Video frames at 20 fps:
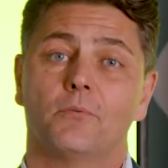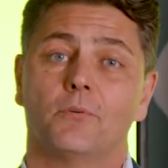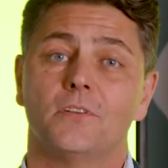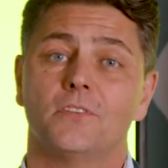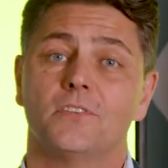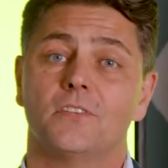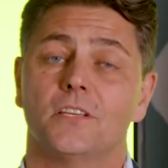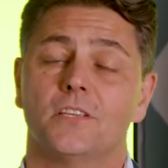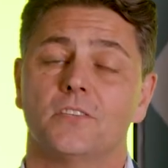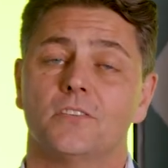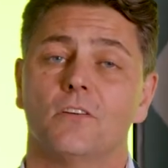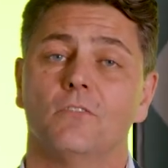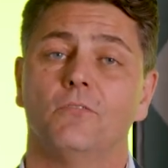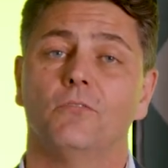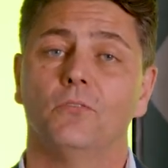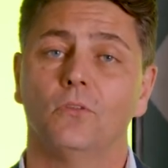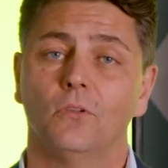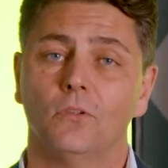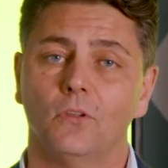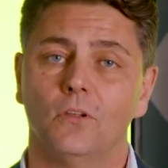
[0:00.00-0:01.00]
precincts are
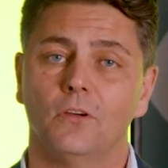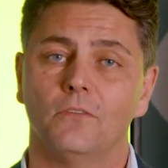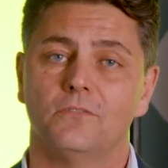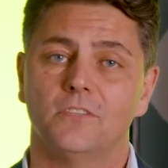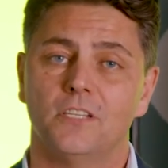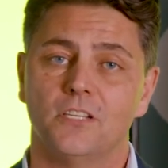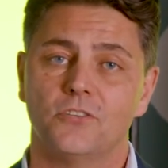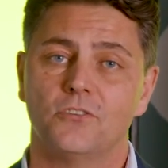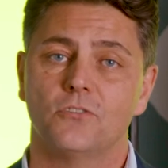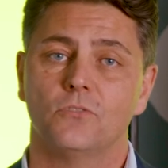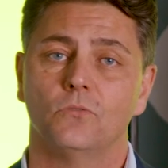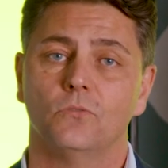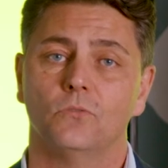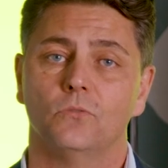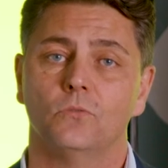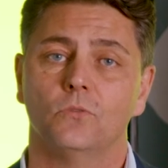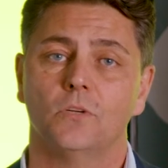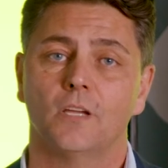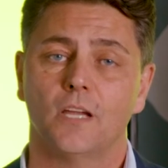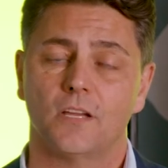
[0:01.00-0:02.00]
full of
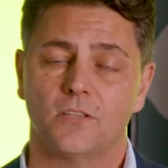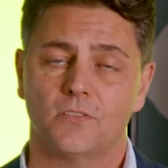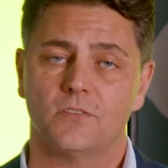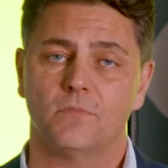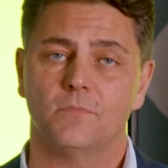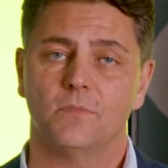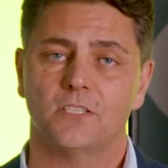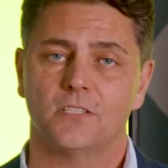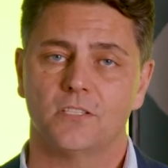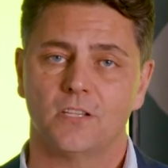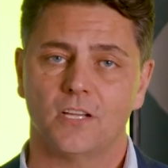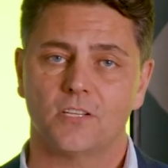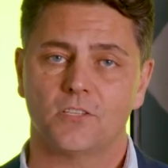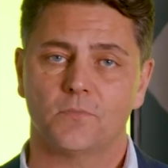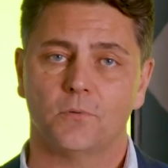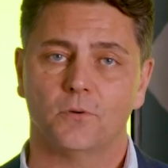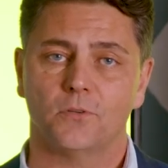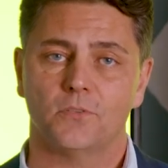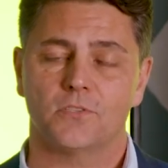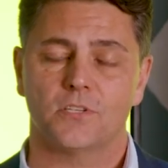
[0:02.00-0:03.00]
digital customer
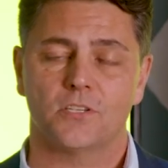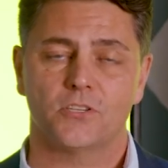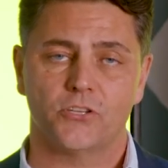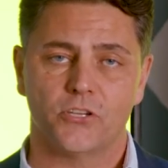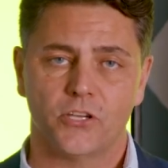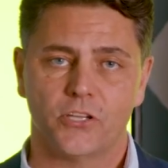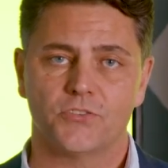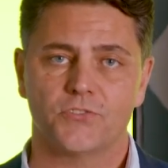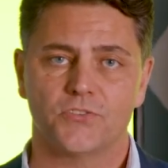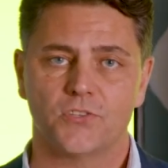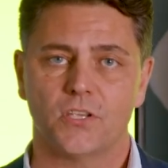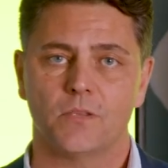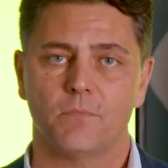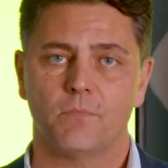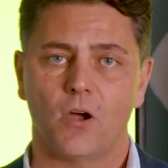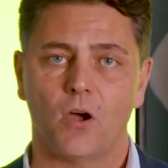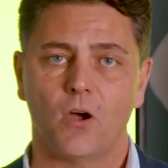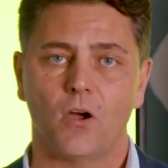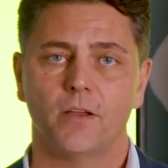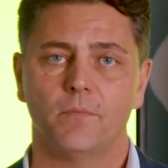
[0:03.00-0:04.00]
touchpoints, as you can see
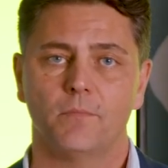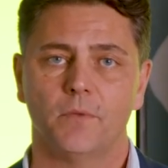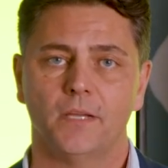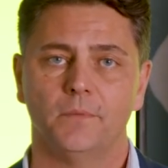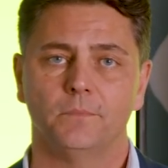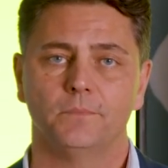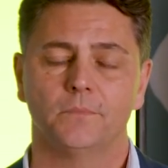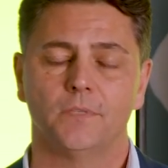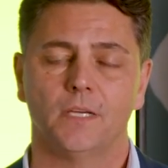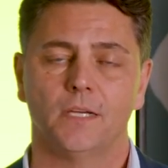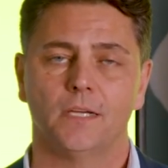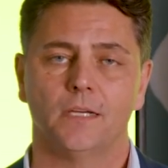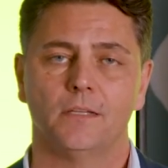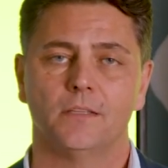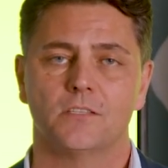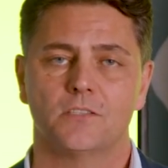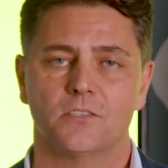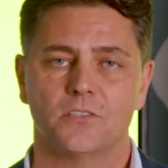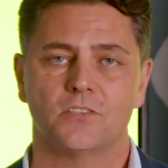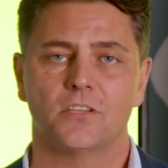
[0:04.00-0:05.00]
behind me.
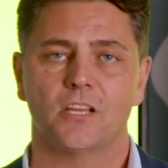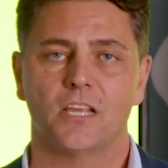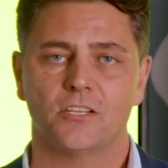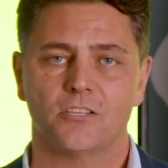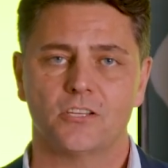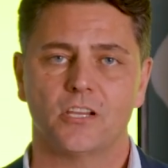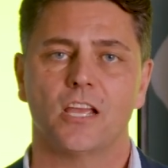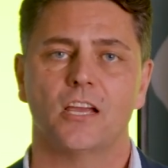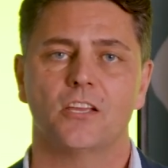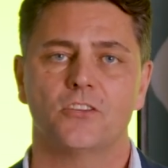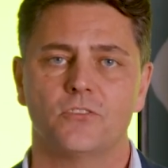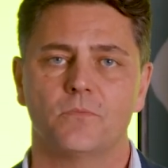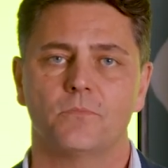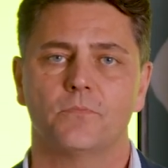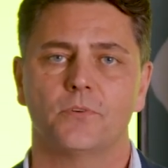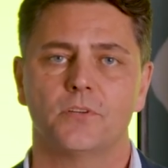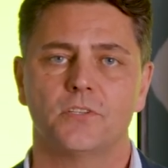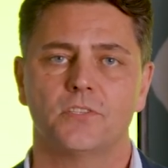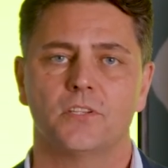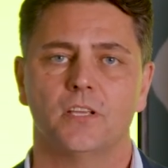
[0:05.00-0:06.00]
This is an education
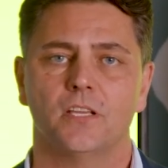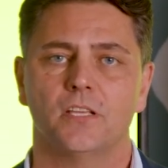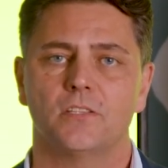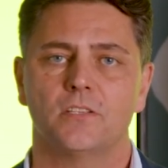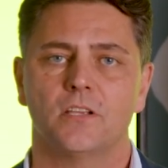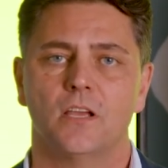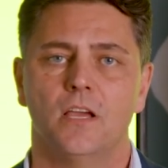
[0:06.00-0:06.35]
precinct.